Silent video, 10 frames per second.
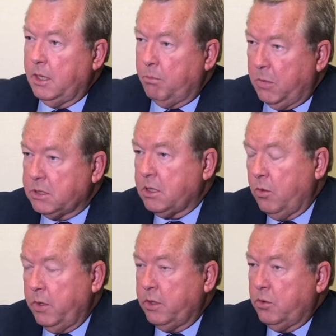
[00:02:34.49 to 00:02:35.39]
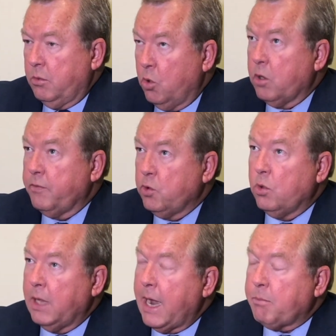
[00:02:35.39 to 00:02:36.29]
must go into a motor
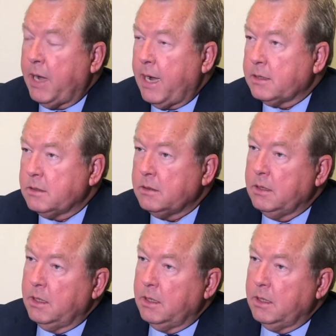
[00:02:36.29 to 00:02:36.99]
fuel lockbox,